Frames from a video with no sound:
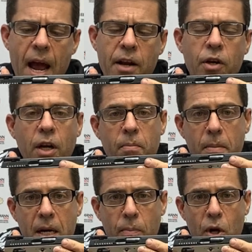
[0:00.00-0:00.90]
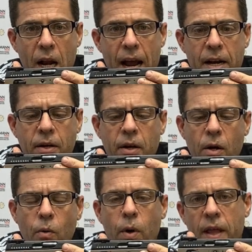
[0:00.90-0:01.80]
and you can manipulate it
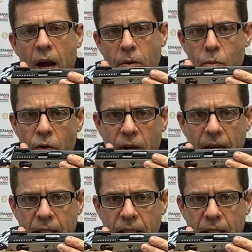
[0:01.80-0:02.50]
without moving